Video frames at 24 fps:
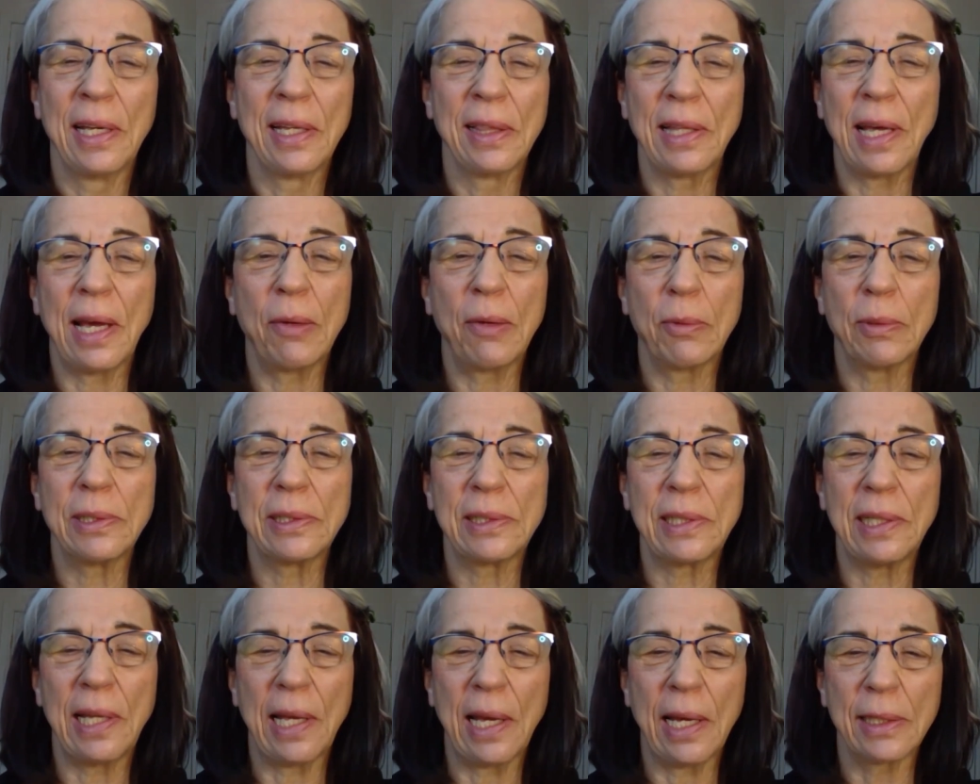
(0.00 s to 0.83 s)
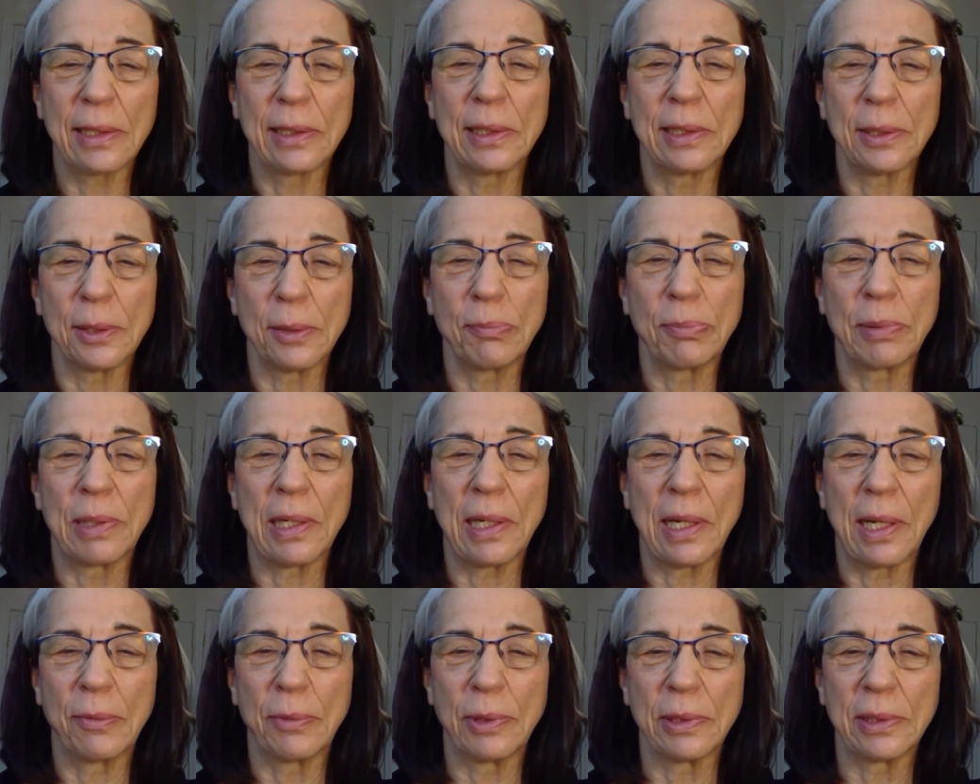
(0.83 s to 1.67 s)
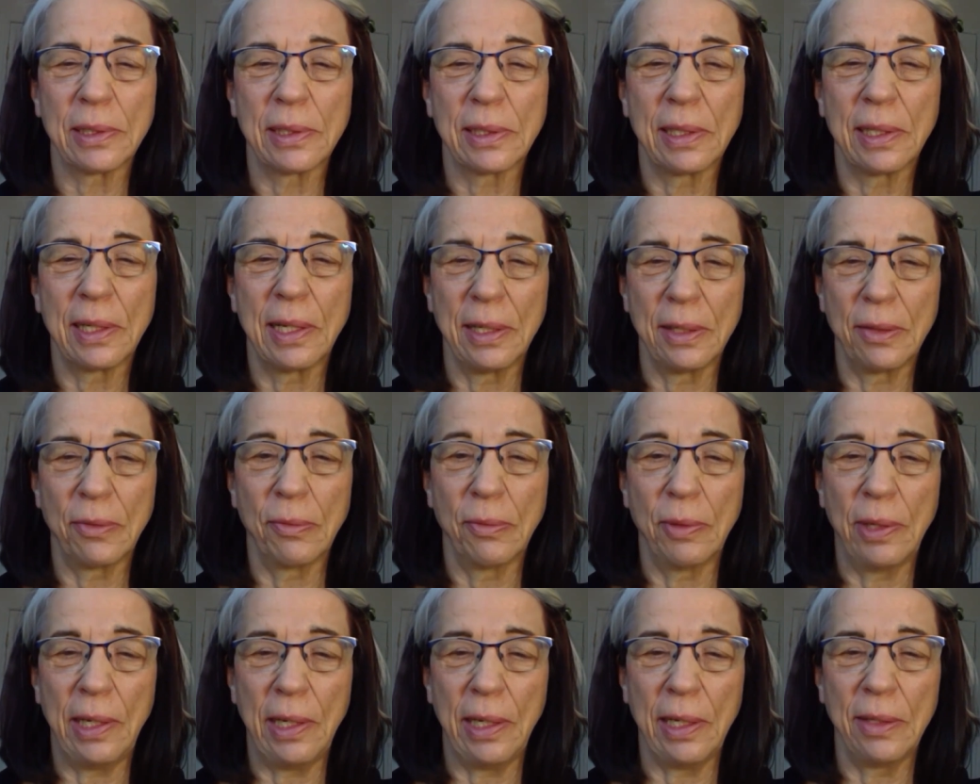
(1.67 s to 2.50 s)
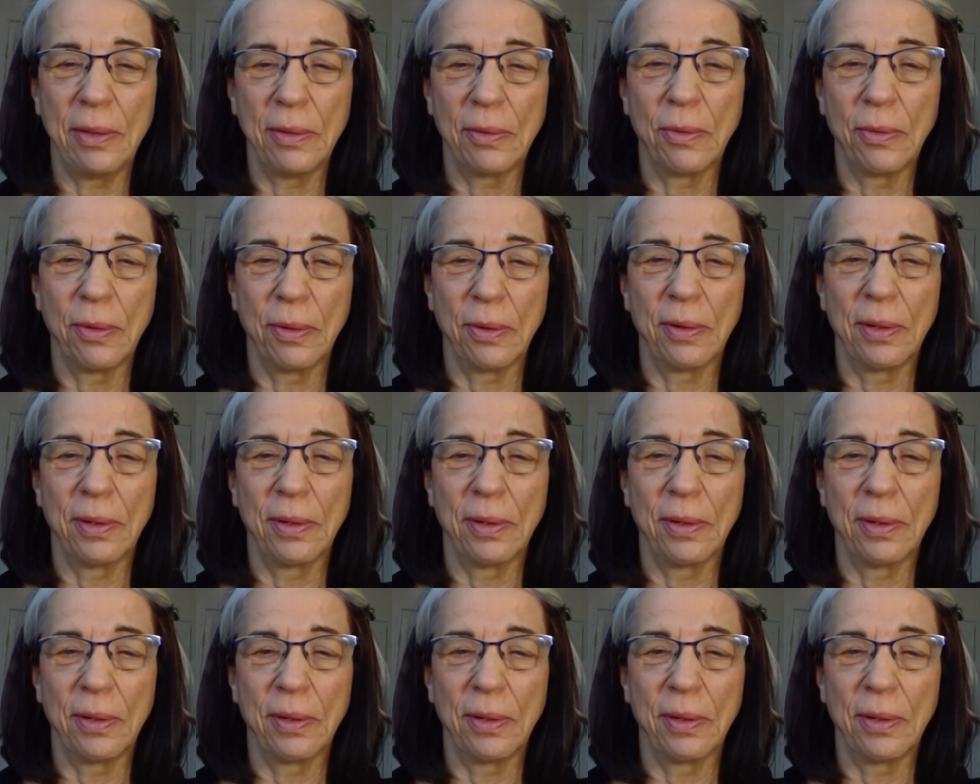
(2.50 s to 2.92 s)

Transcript: That was the excerpt that I was going to read, or